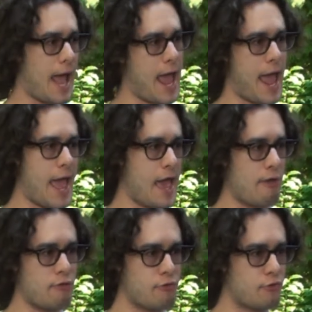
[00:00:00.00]

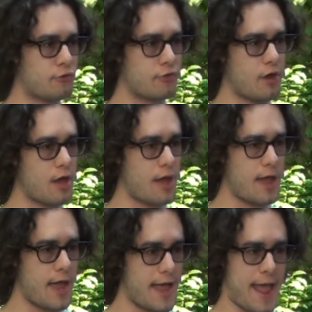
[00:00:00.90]

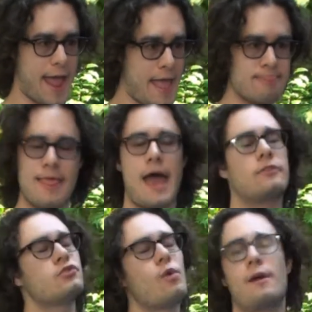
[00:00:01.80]
and
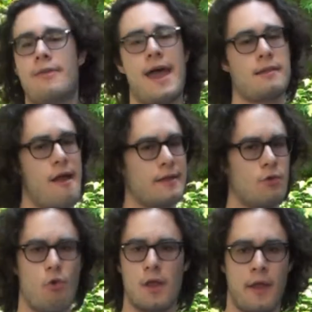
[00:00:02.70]
that's where that
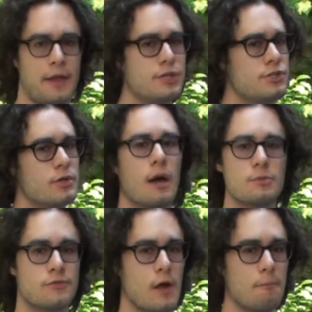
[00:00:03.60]
91, 92
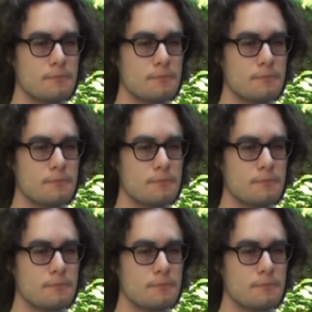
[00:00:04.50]
comes from.